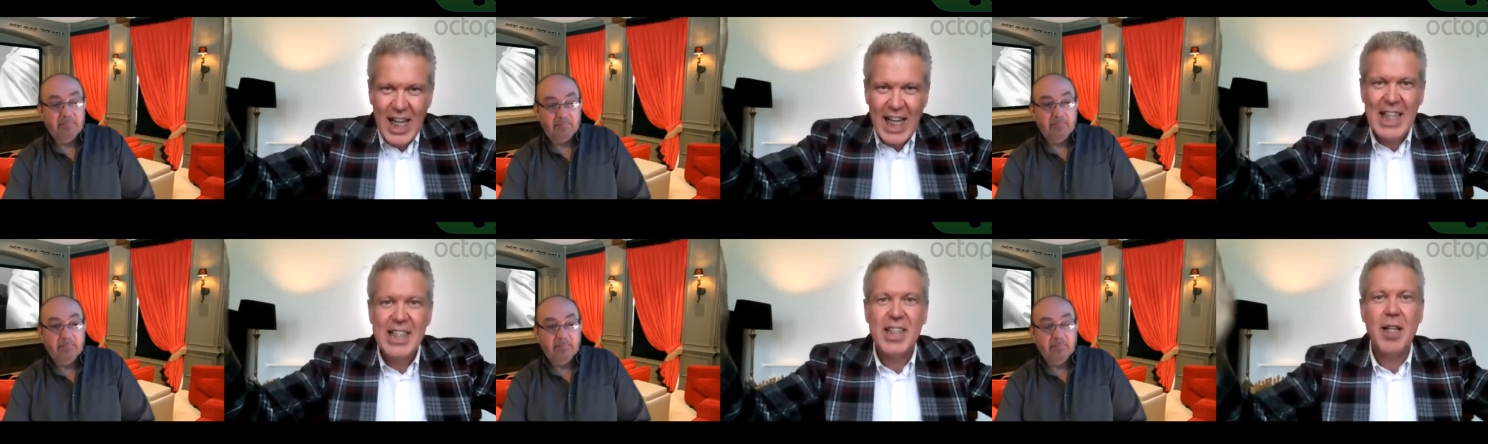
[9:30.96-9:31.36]

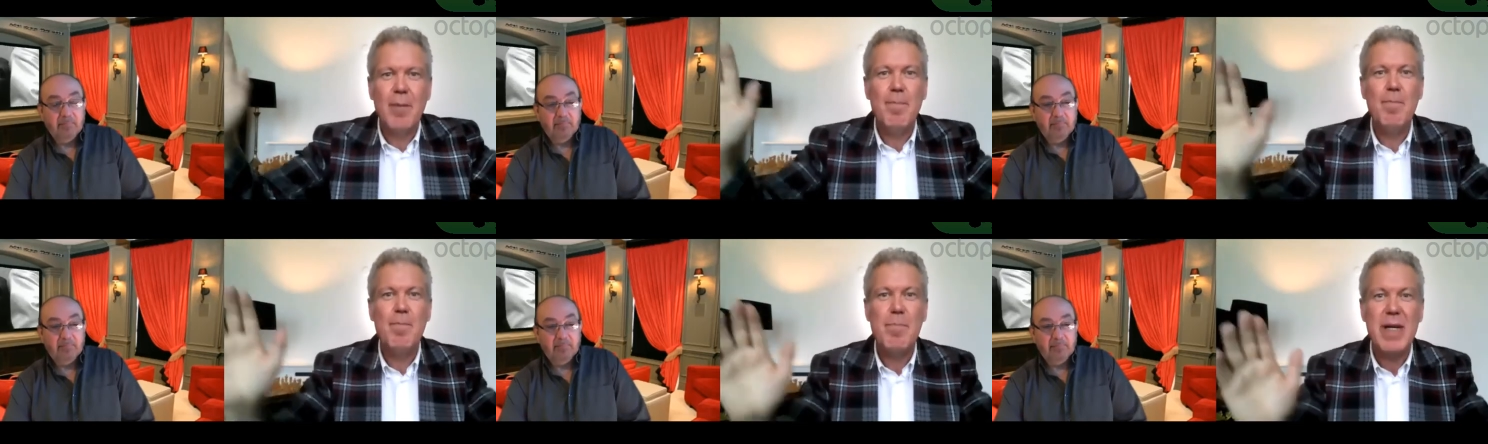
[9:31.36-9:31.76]
Speaker 1: It's the
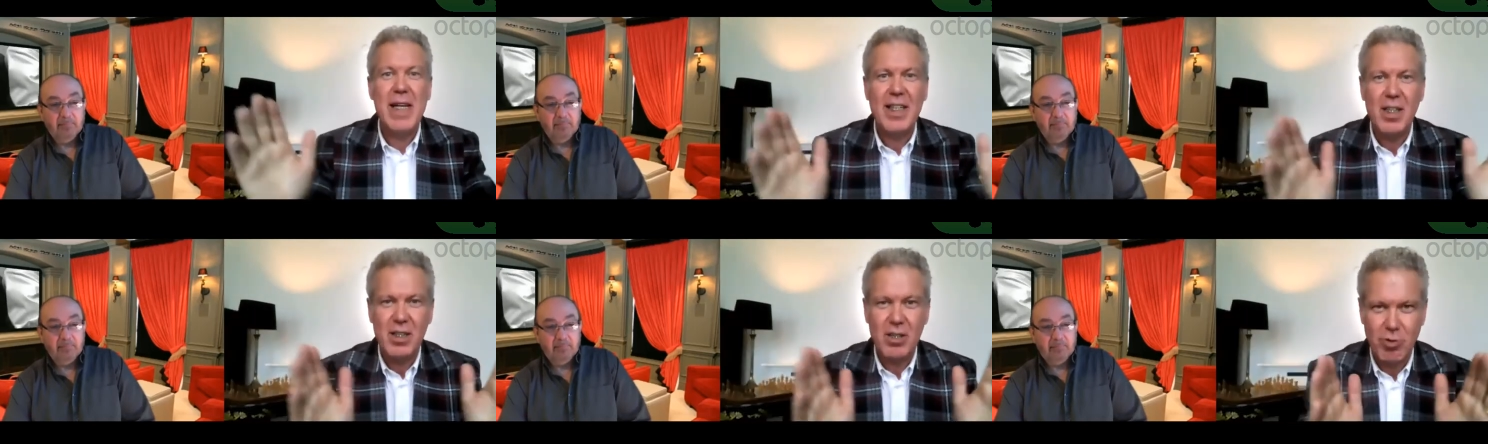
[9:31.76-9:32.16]

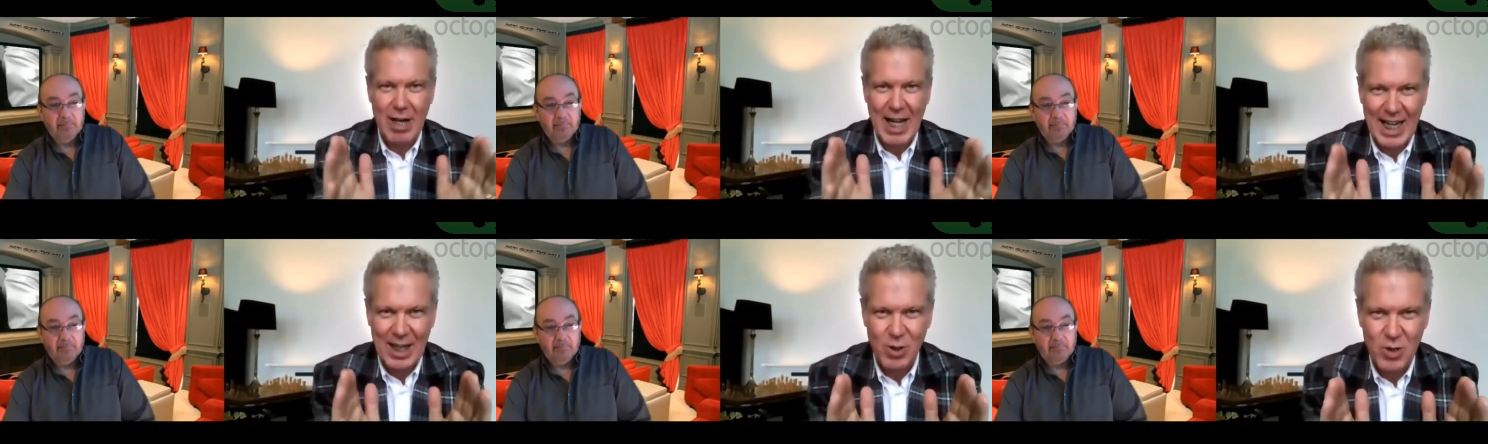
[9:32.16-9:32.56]
middle
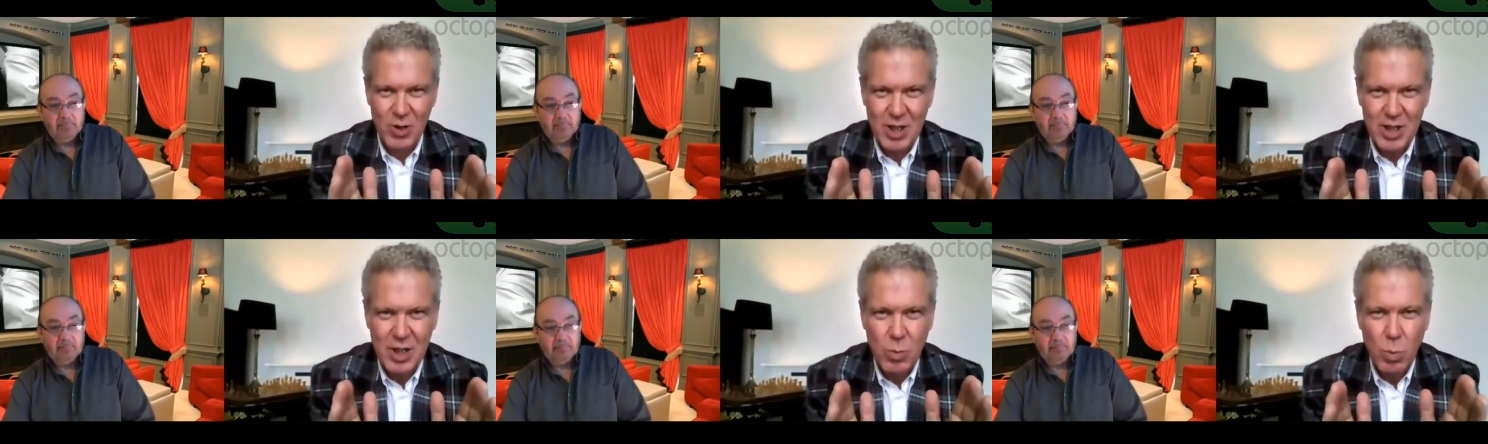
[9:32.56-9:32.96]

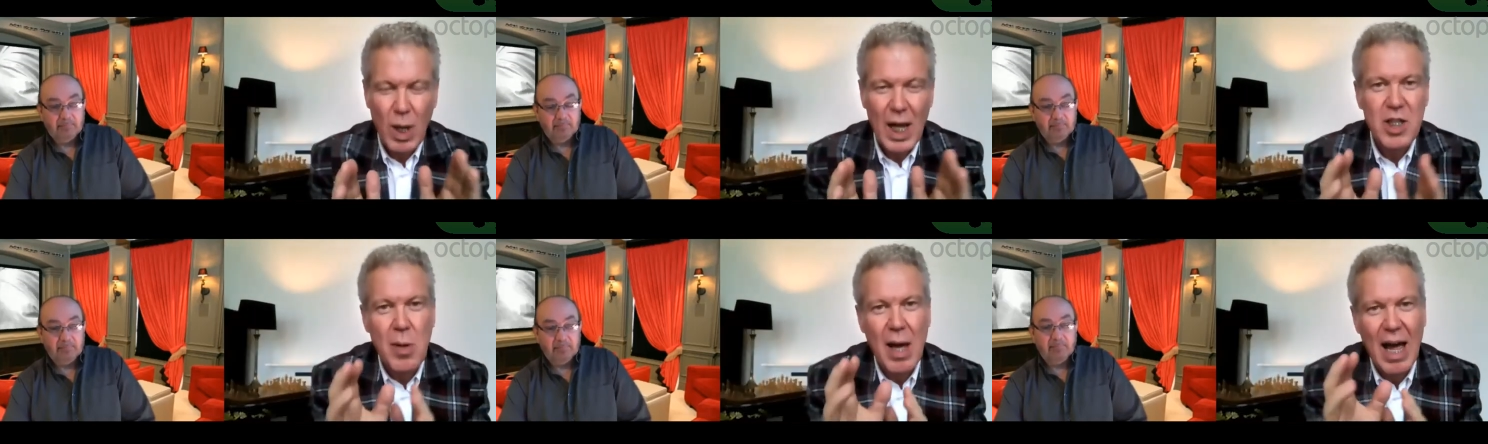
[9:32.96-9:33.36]
ground where
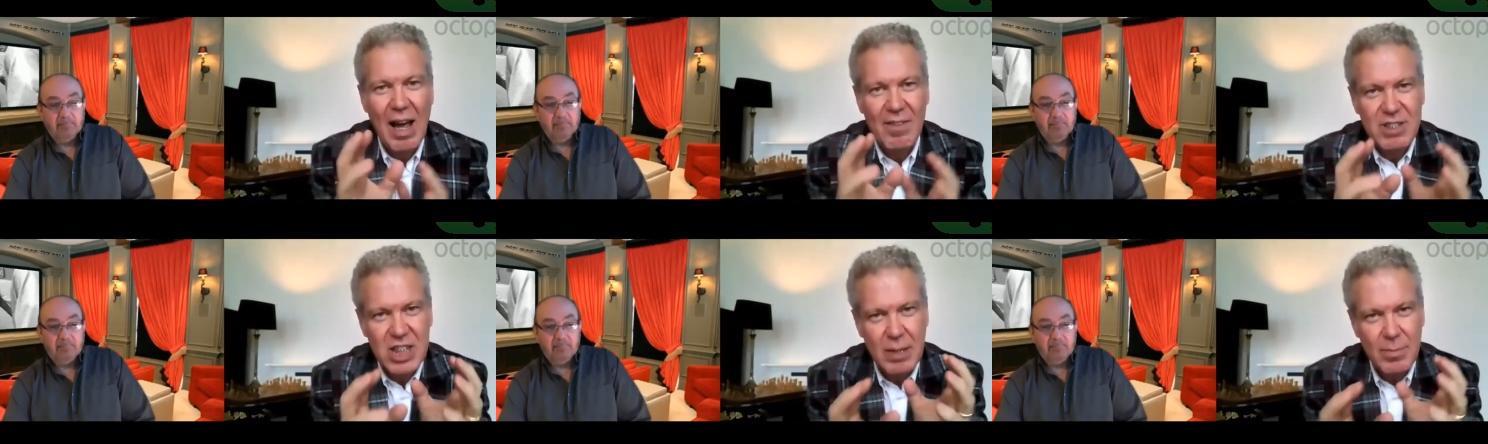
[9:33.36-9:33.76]
you
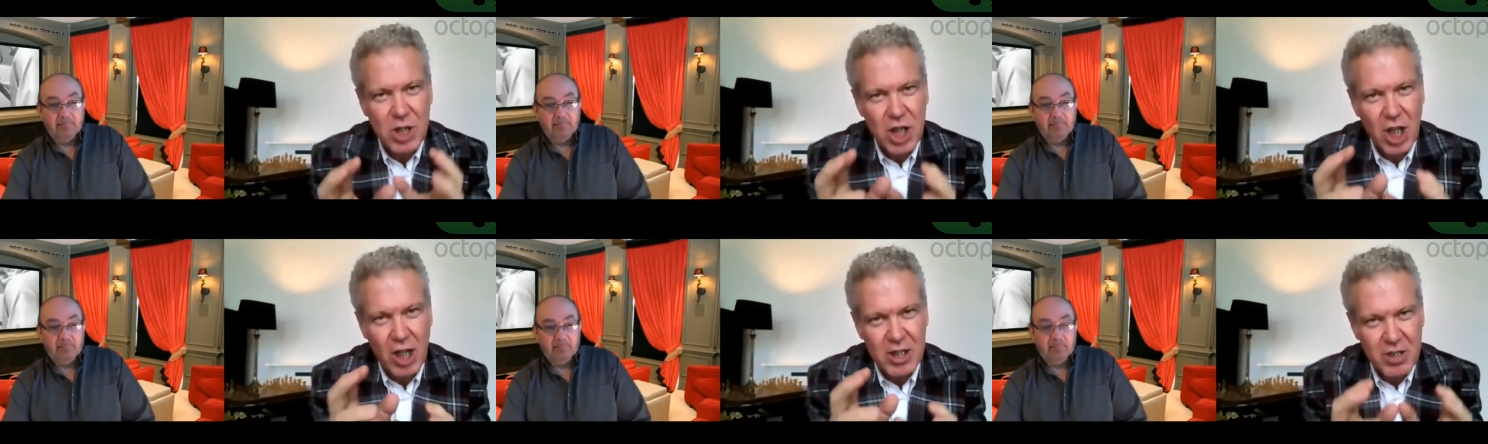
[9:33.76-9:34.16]
have some
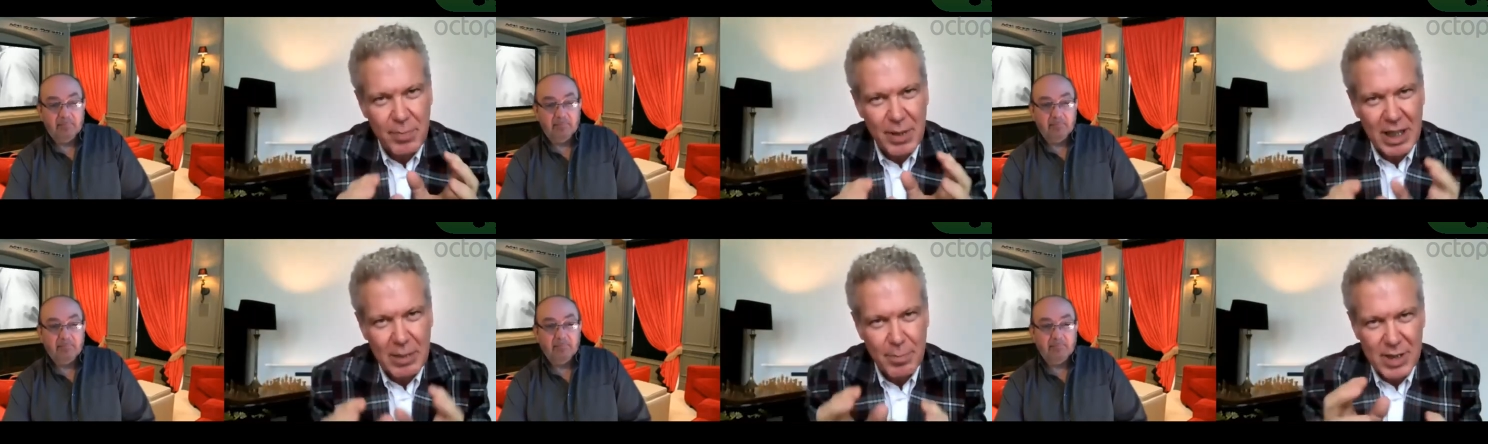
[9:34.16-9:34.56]
chance of
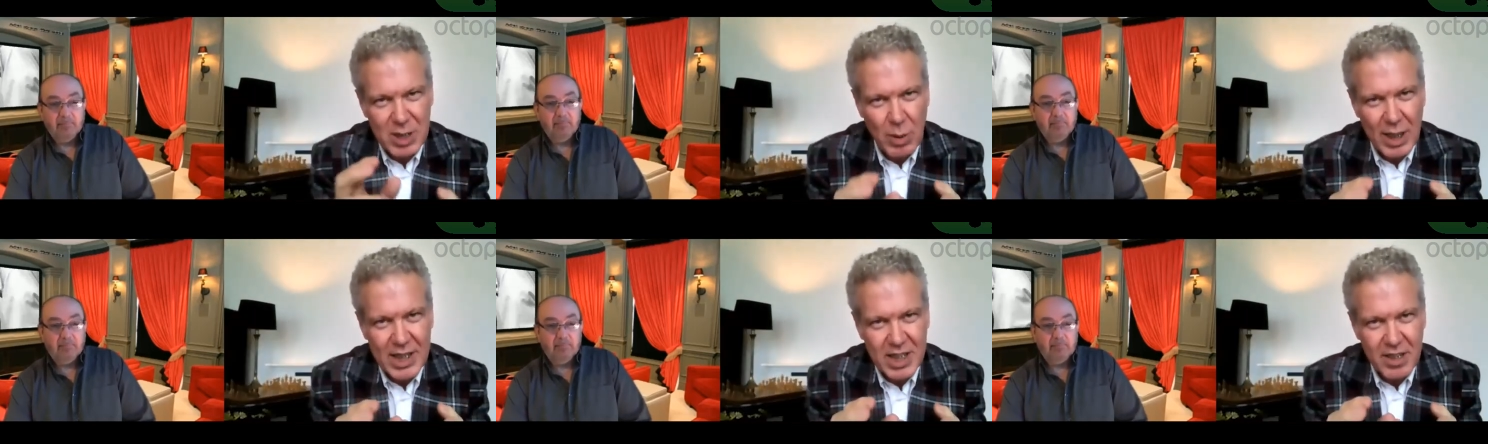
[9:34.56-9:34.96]
being
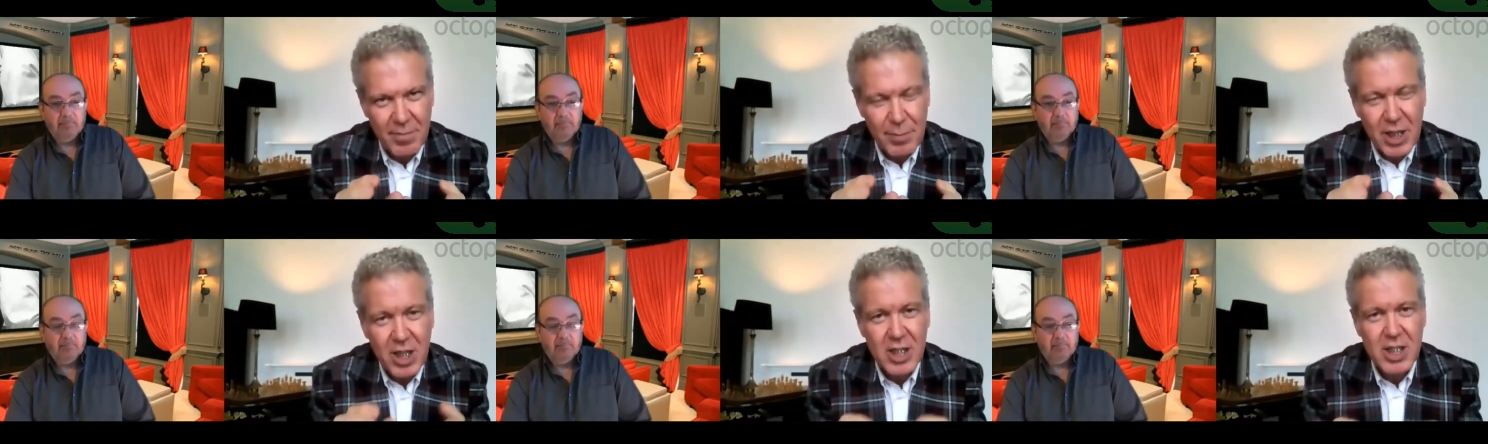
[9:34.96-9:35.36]
persuasive
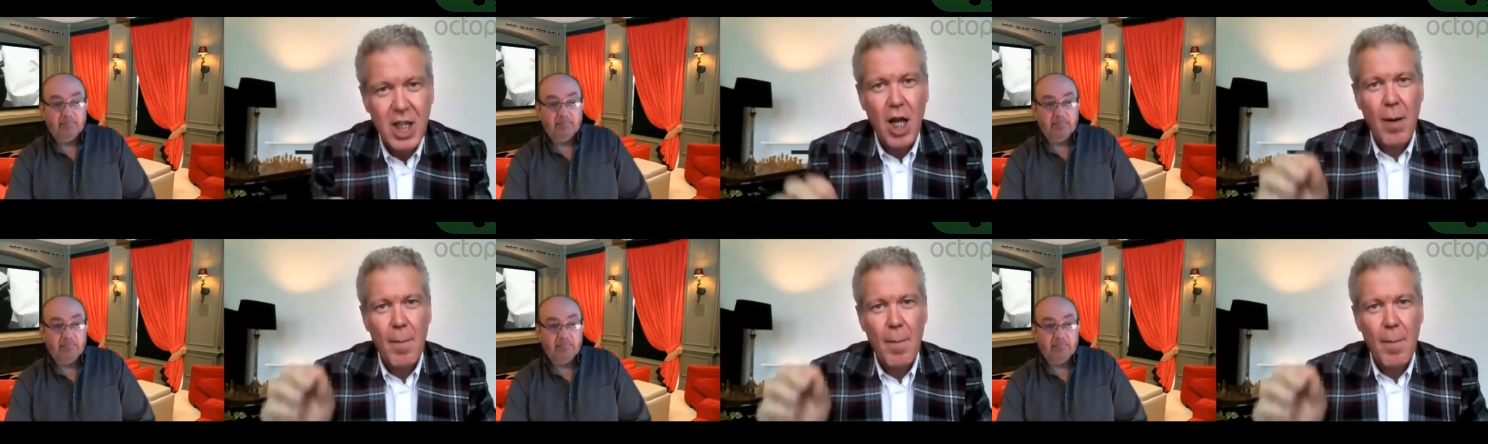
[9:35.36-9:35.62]
because